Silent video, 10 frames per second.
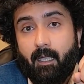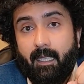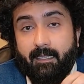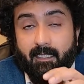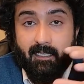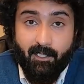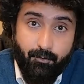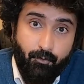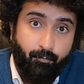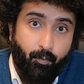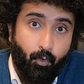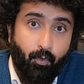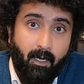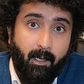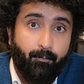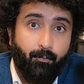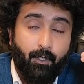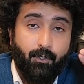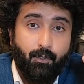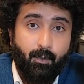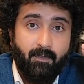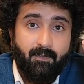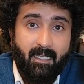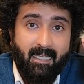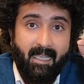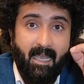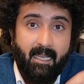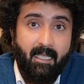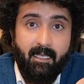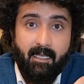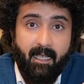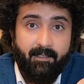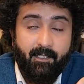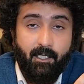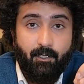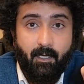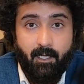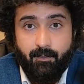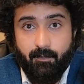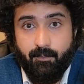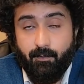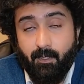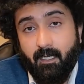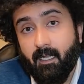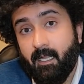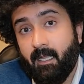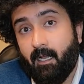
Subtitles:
in the list of programs where students can get in as an international student,